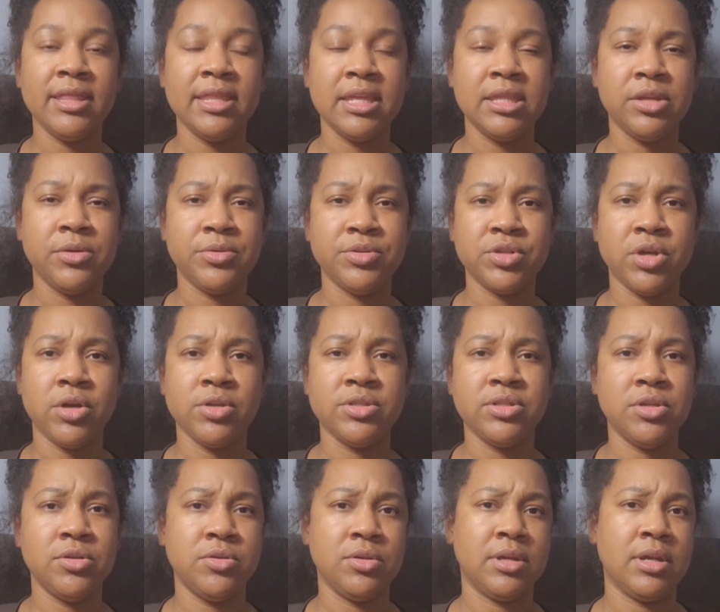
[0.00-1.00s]
and then there was
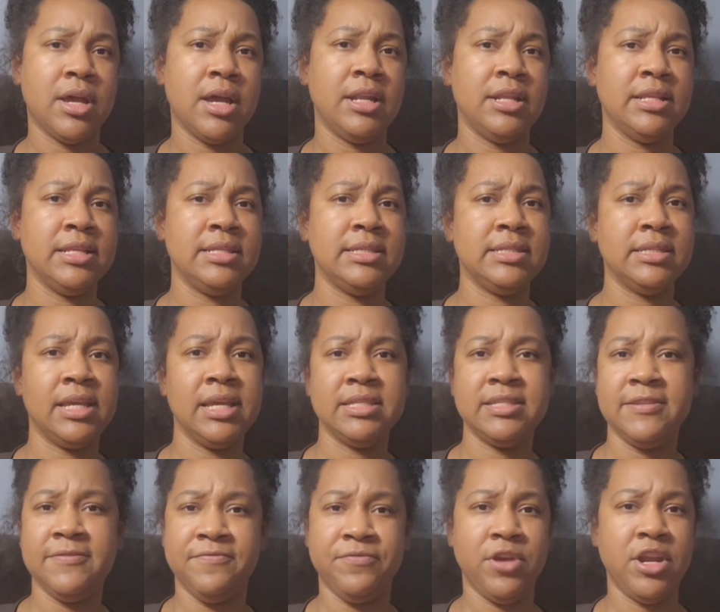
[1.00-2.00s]
also kind of this
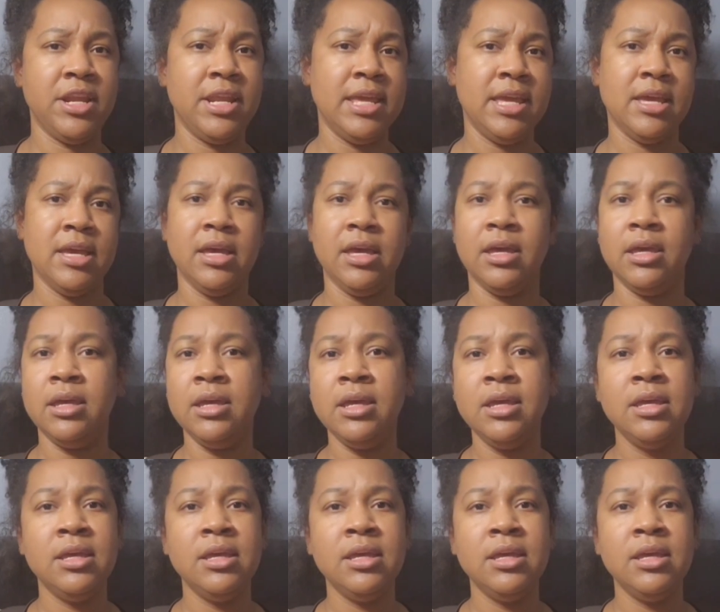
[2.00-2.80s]
schizophrenia